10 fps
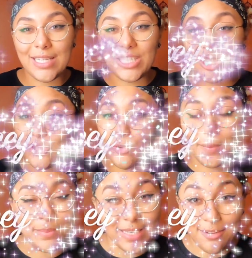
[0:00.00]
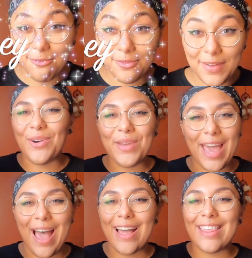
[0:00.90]
descriptive. So
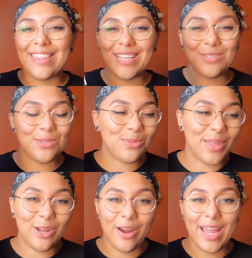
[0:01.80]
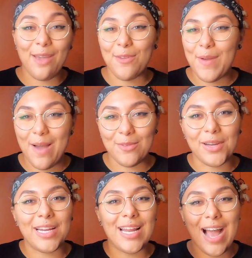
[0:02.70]
yeah, this was really great. If you haven't
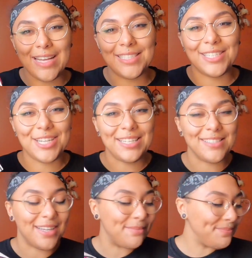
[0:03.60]
read it, I suggest it.